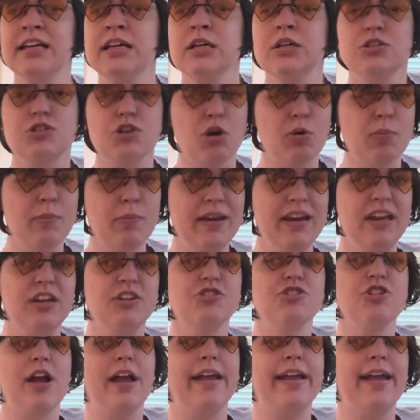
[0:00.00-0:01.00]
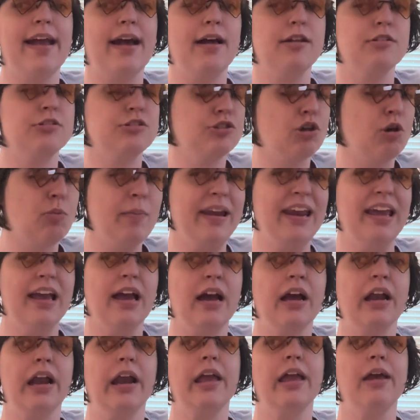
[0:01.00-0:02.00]
So many strikeouts, so many
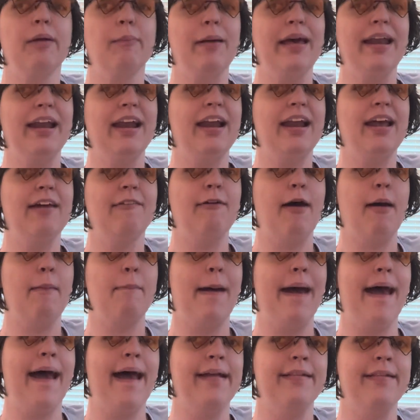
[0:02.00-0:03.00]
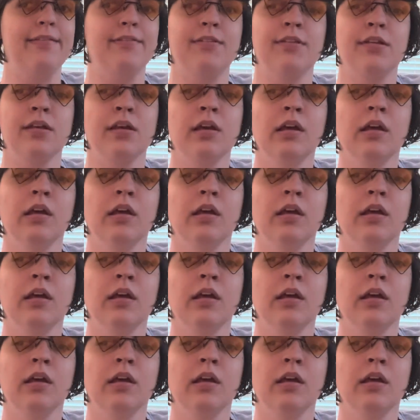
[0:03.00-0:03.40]
uncompetitive at bats.